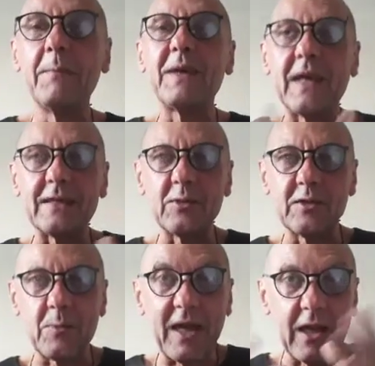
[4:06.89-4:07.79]
Picasso
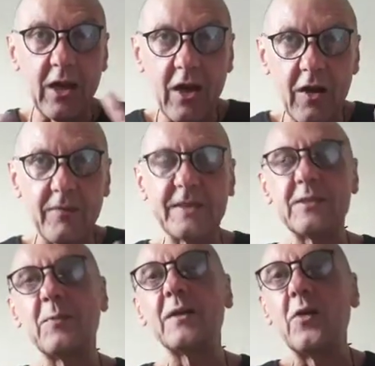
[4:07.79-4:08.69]
is about love.
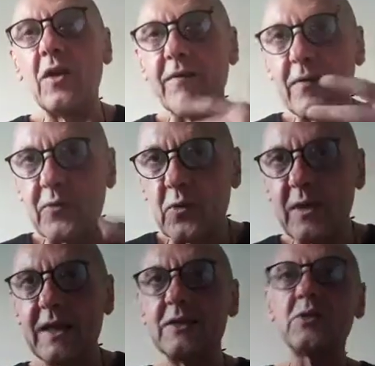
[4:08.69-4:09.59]
It's about the love of
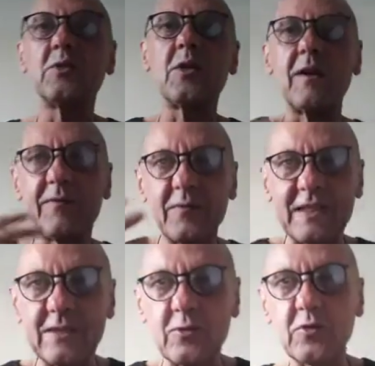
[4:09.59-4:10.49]
creation, the love of
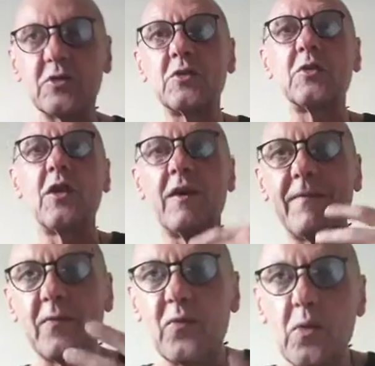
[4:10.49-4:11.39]
destruction, the love
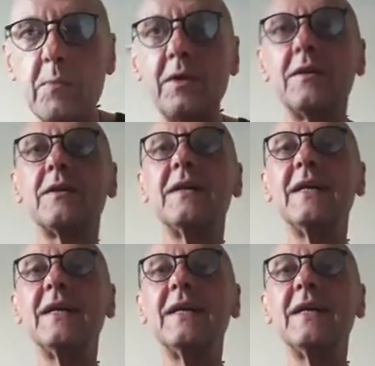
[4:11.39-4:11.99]
of woman.